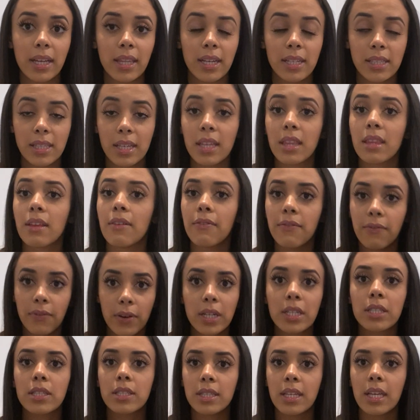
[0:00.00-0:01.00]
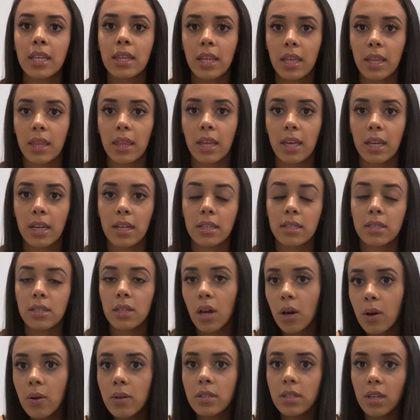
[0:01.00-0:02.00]
That's like the first thing they think is,
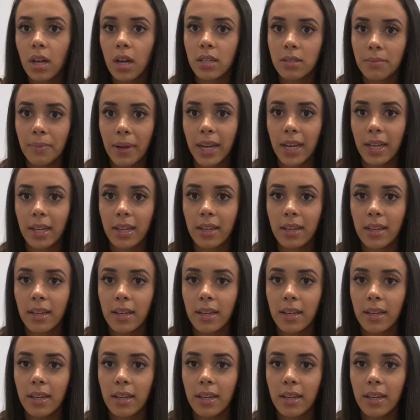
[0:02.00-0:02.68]
oh, it's cosmetic.